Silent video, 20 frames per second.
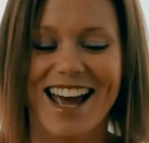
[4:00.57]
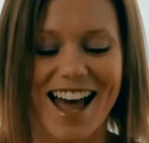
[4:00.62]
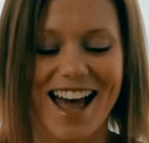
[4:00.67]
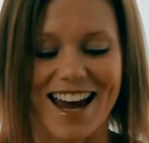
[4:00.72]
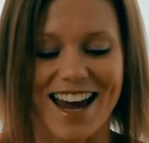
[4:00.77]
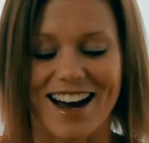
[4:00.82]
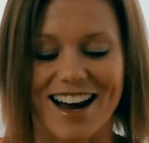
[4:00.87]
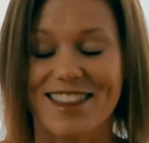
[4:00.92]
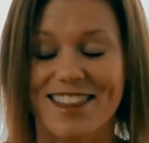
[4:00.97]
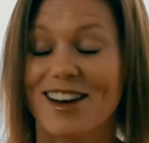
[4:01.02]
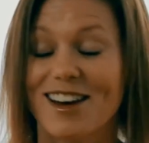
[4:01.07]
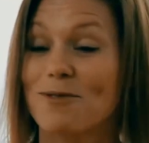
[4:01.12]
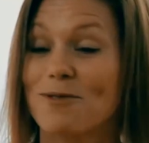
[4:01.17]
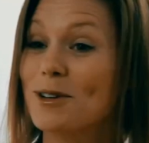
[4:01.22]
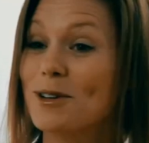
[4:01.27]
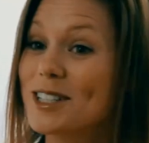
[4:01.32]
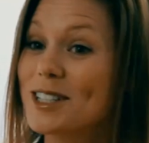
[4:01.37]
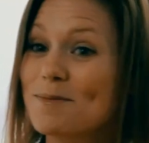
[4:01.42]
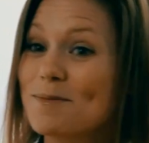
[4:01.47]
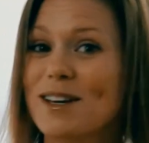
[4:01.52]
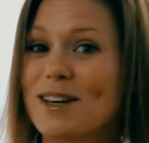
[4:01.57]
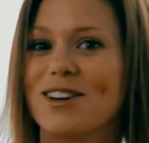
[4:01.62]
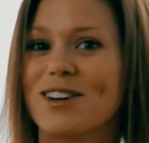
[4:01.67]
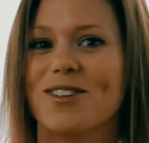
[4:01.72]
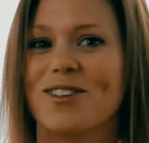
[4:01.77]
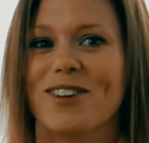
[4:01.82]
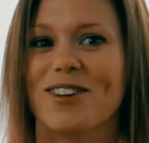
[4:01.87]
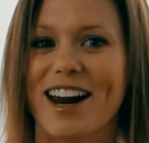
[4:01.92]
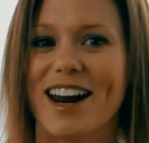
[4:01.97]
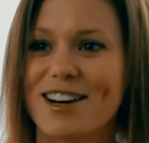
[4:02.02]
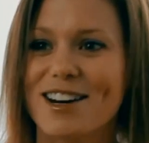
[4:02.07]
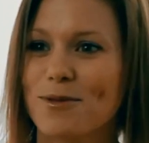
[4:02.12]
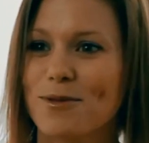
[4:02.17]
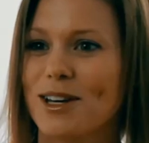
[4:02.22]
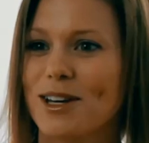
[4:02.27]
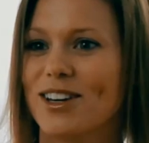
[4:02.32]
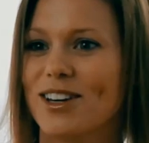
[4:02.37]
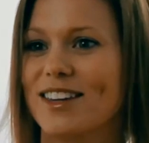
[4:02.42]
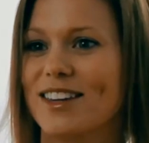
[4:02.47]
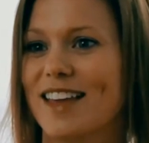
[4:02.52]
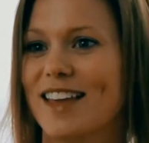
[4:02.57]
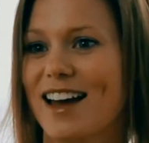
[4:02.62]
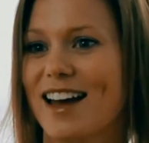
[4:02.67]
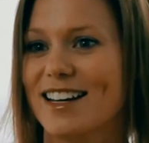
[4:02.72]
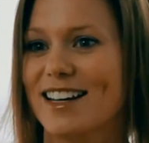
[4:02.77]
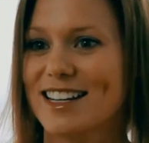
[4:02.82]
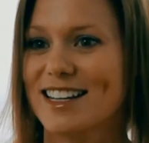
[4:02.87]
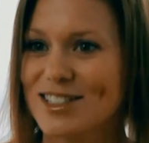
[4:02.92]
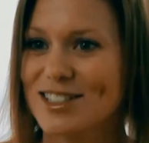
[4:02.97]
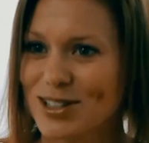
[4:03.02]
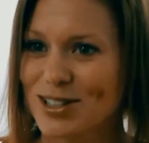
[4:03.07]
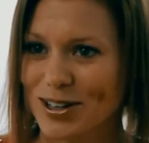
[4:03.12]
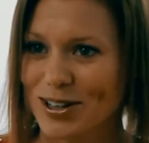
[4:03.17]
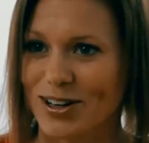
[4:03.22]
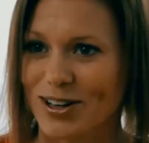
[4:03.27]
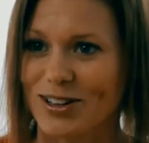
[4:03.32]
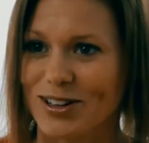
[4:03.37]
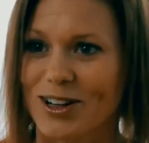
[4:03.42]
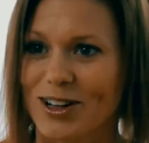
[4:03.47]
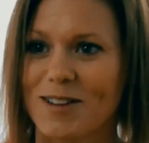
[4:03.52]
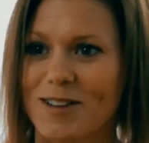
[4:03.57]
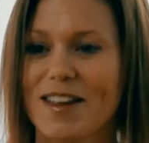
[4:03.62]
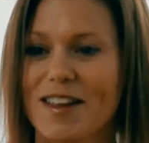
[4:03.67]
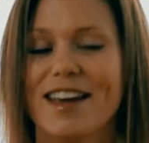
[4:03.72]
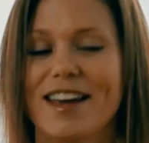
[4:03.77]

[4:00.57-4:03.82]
And I thought, wouldn't it be great if we could get that internal?